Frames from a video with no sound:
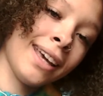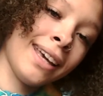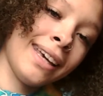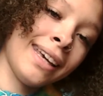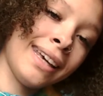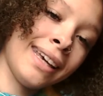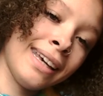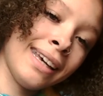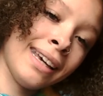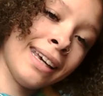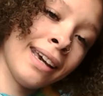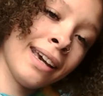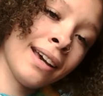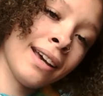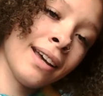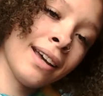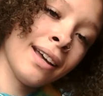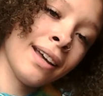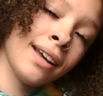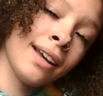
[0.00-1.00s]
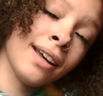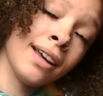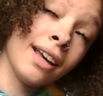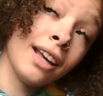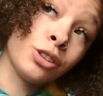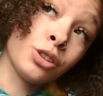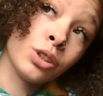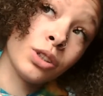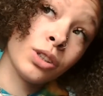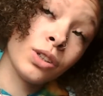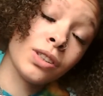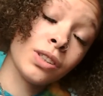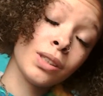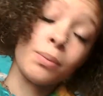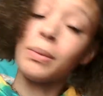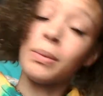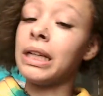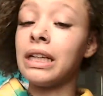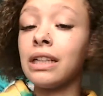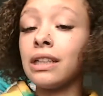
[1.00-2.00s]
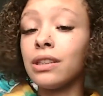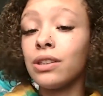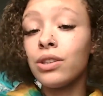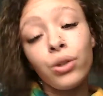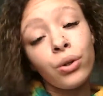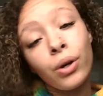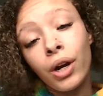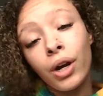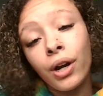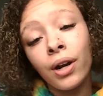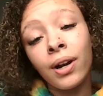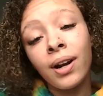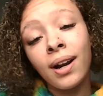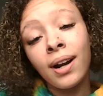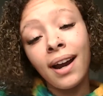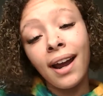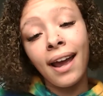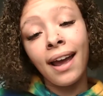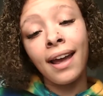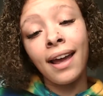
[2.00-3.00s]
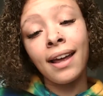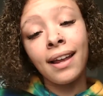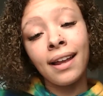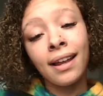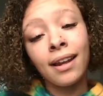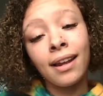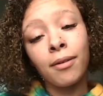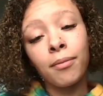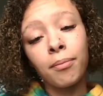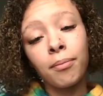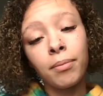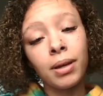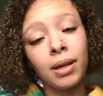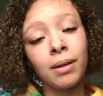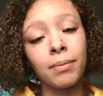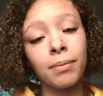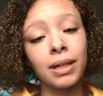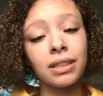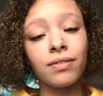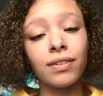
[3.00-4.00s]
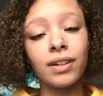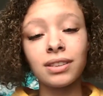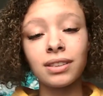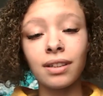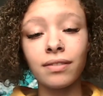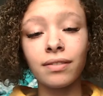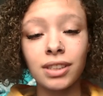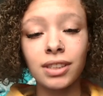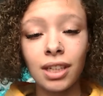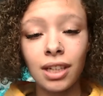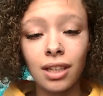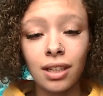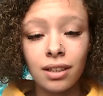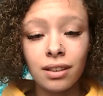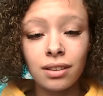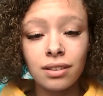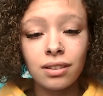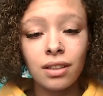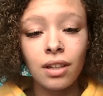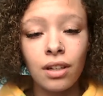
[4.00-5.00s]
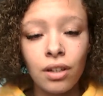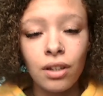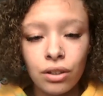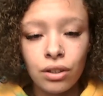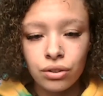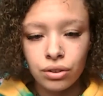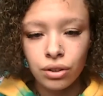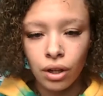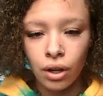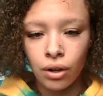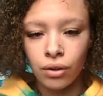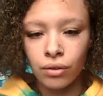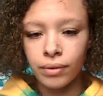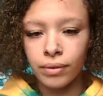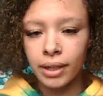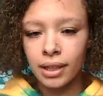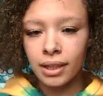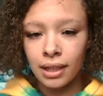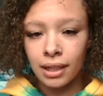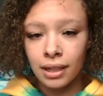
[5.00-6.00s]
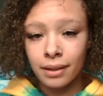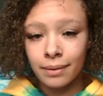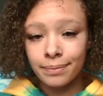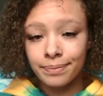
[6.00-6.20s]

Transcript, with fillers: He introduced me to her and been best friends ever since. So really,